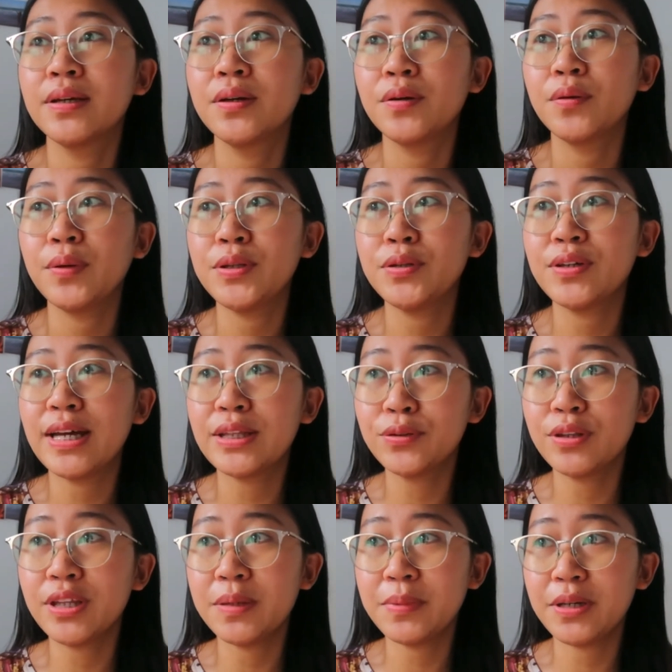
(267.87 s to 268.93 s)
when you get
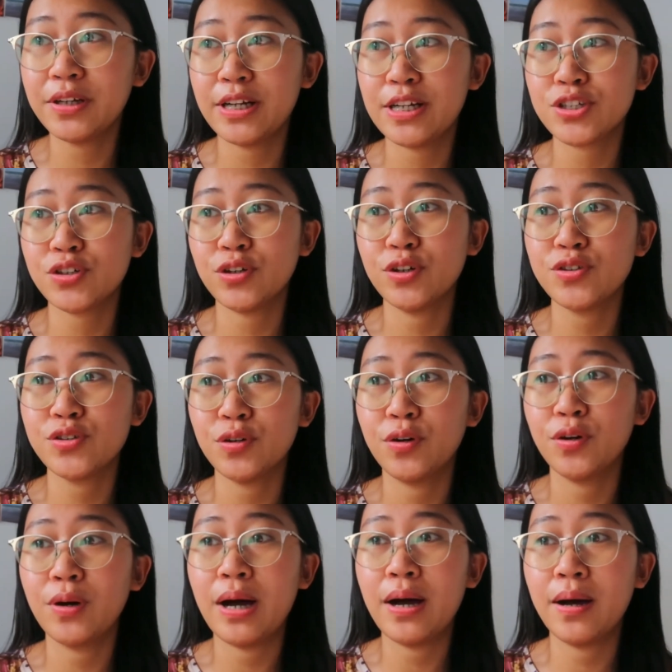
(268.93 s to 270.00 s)
to the immigration,
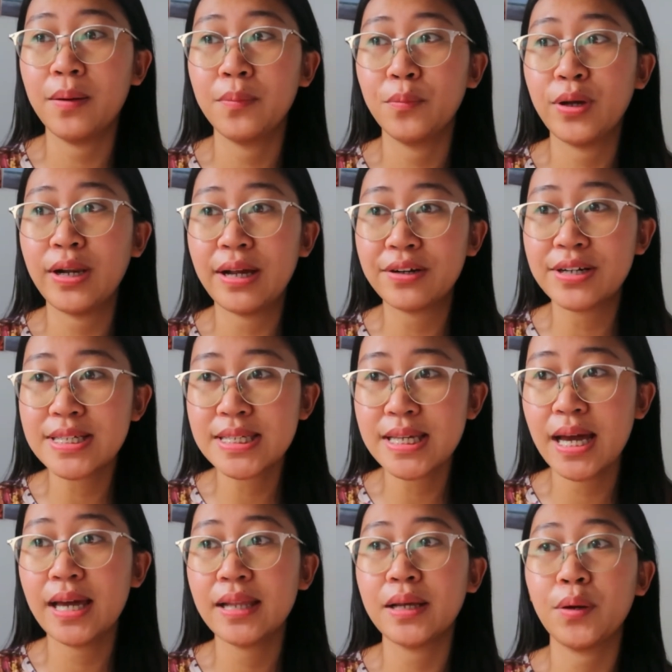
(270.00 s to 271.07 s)
so when I
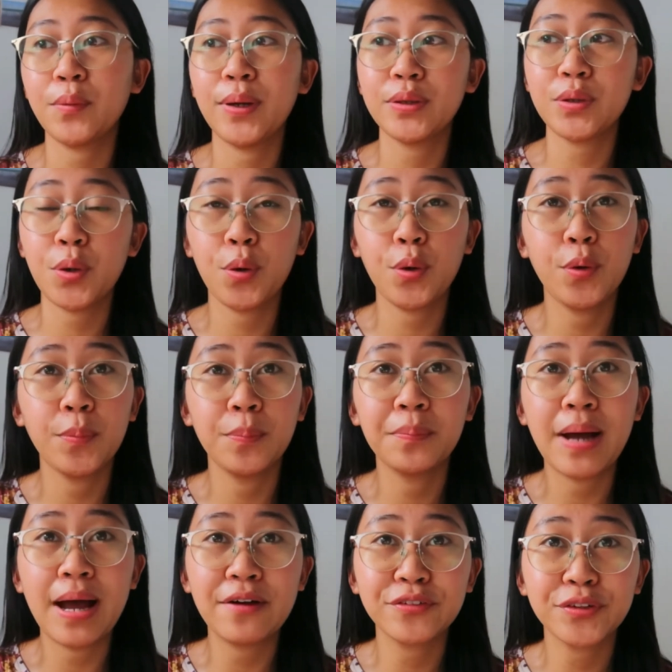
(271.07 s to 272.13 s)
resigned, I went
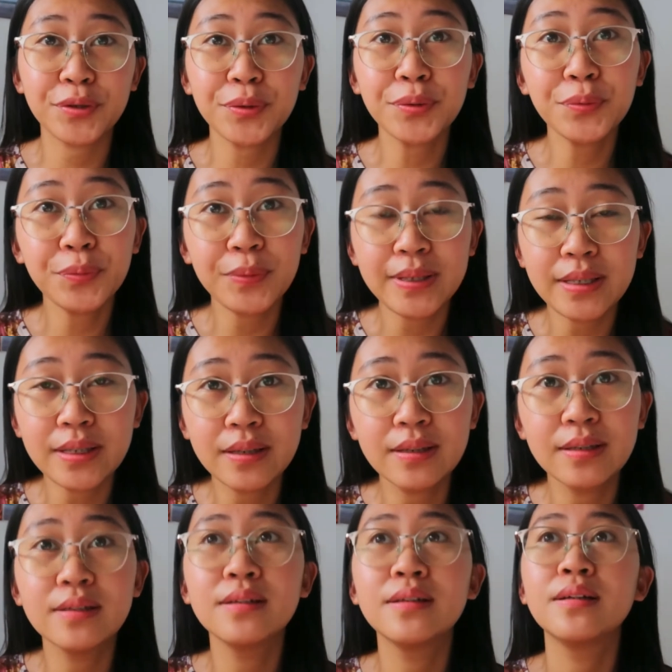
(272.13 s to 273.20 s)
home after a week.
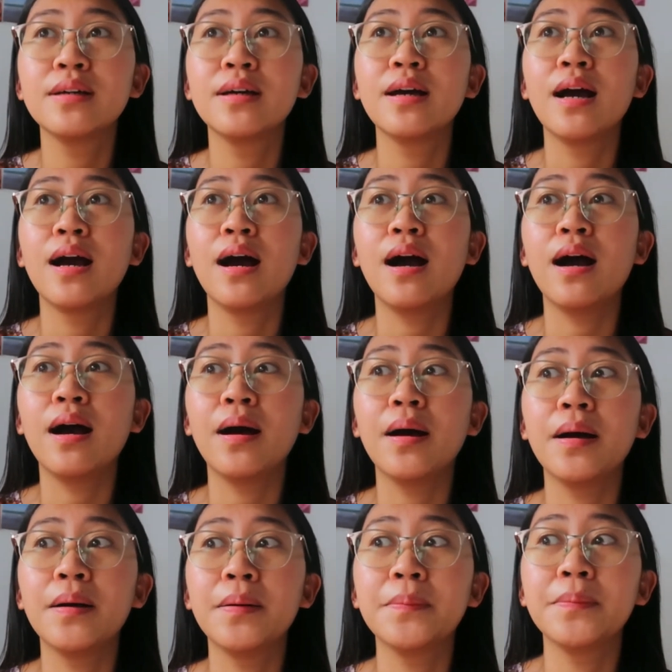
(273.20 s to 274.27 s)

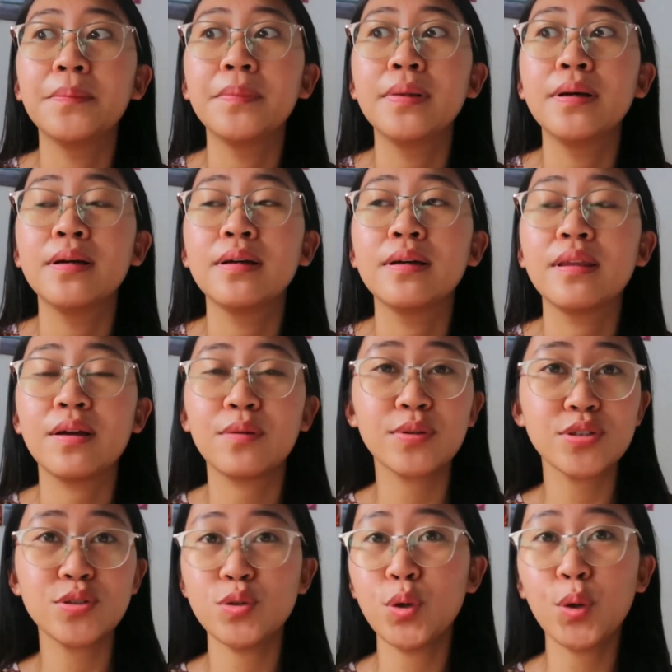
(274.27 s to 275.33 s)
There
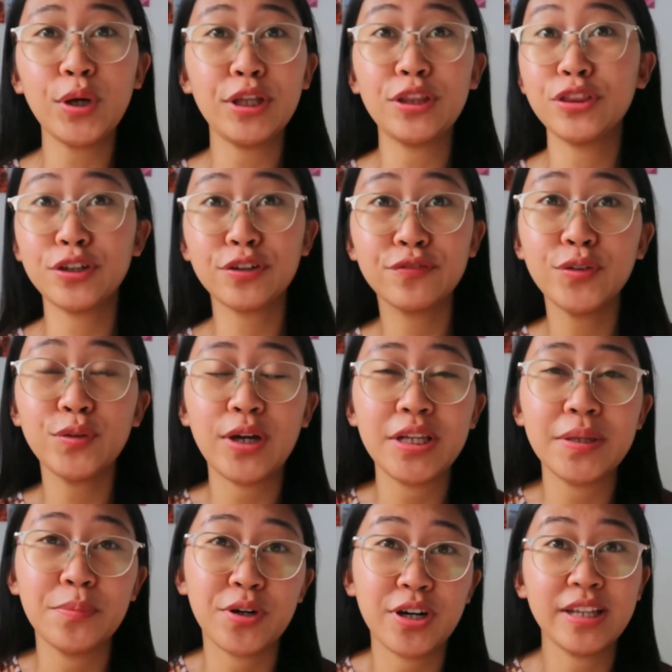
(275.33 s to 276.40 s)
was no interview
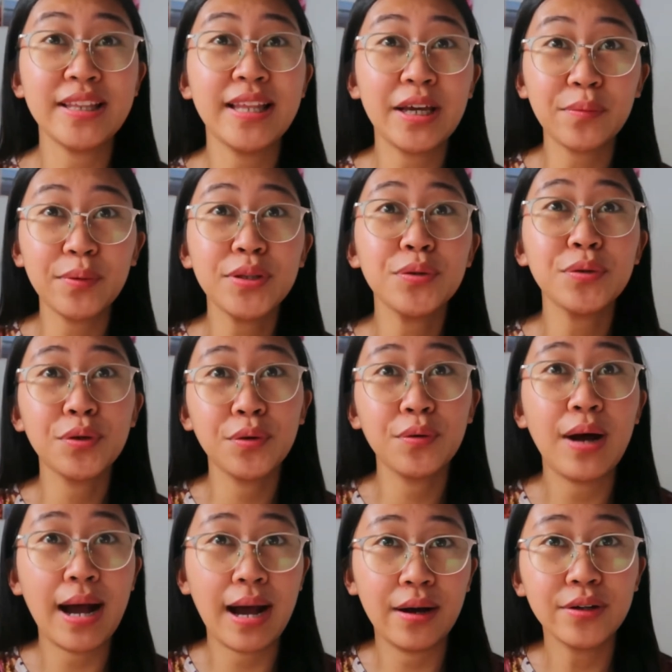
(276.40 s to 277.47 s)
anymore, unlike when you
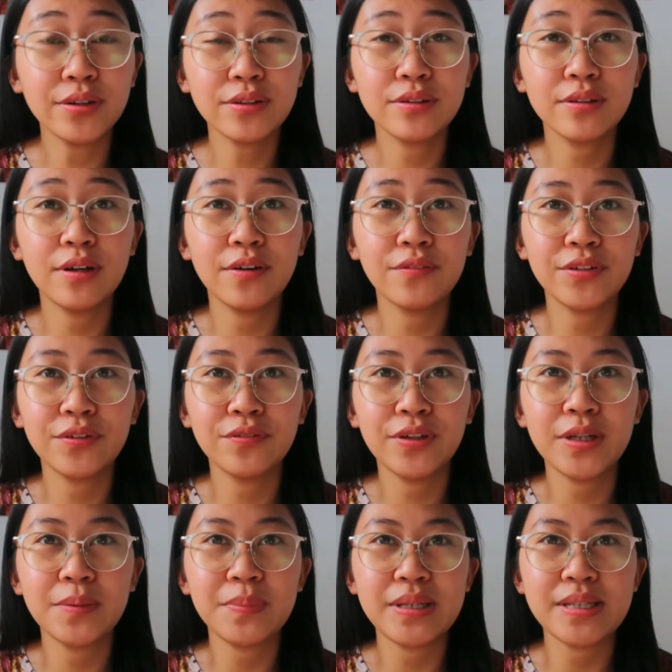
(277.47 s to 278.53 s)
go out of the
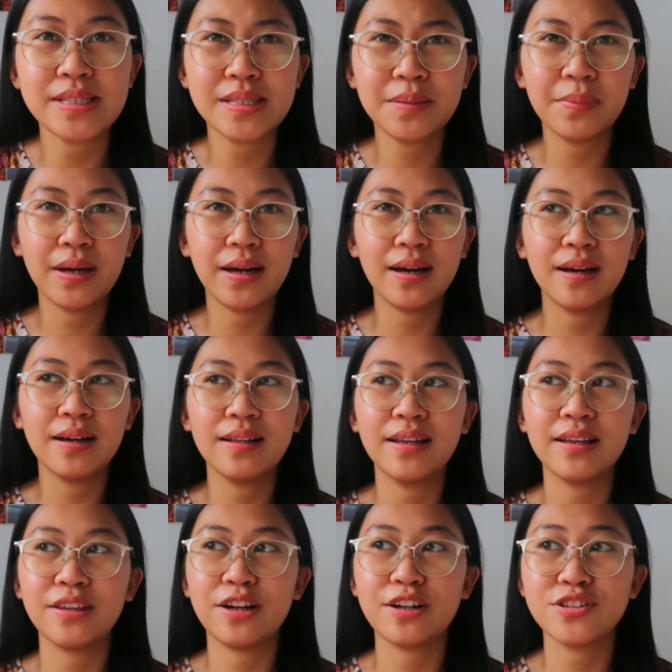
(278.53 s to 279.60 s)
Philippines, diba?
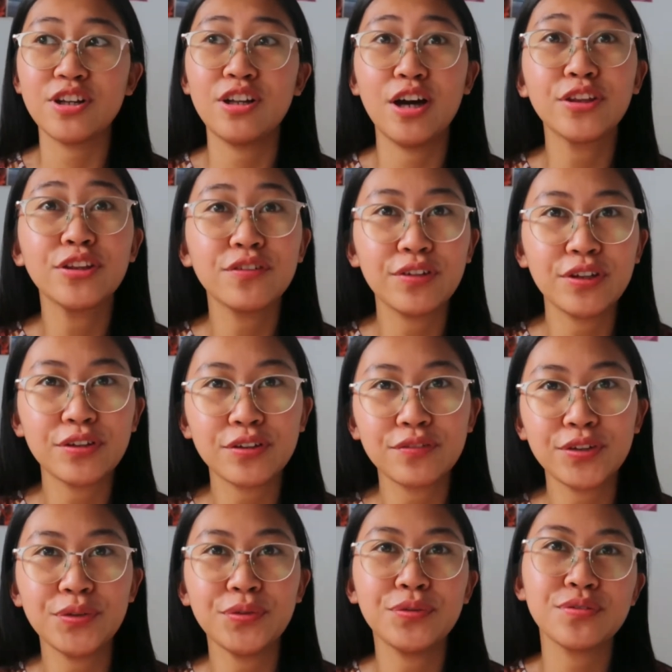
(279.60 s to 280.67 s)
There's a lot of
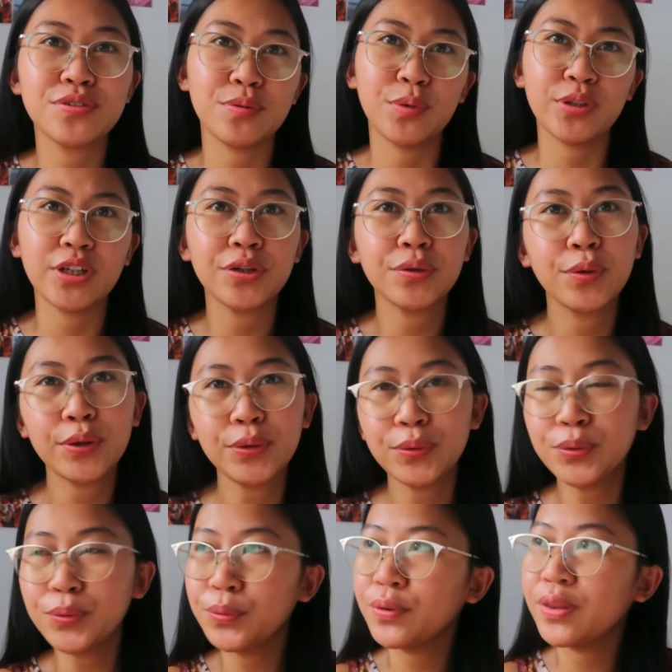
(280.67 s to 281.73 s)
interviews and what are you going to
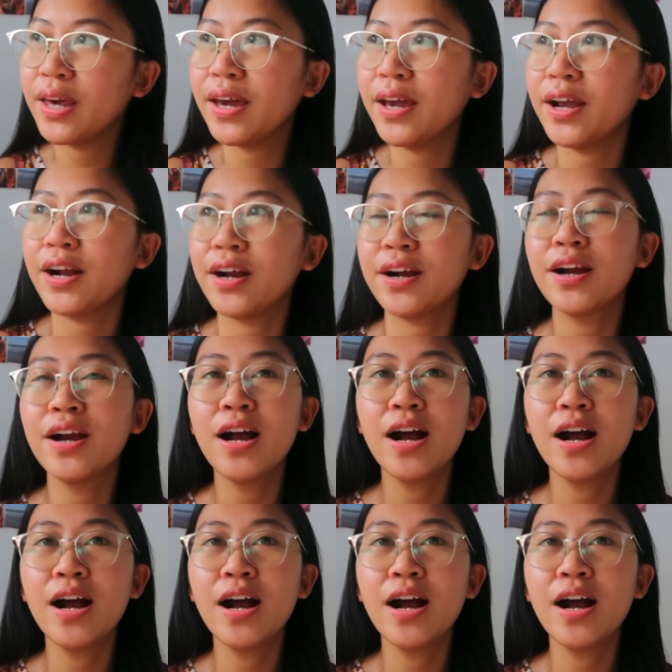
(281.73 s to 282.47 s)
do there,